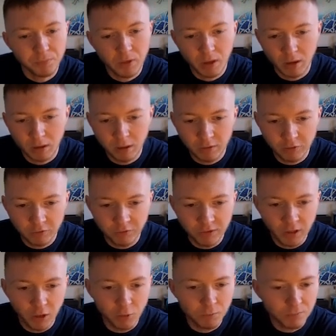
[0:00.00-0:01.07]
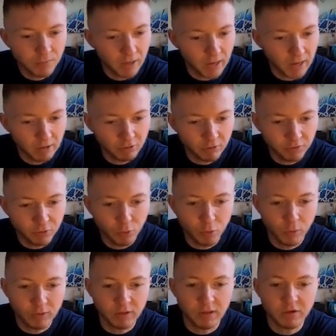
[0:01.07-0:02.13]
click this video, enter a few quick
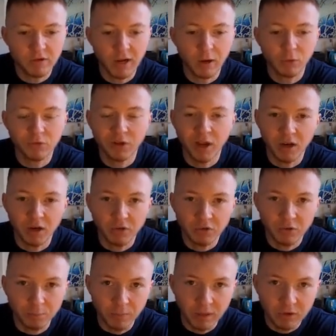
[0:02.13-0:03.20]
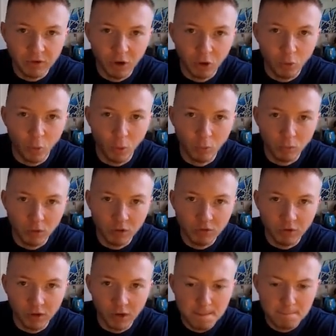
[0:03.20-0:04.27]
details and submit a quote
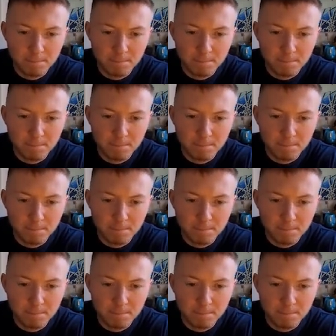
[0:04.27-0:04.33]
today.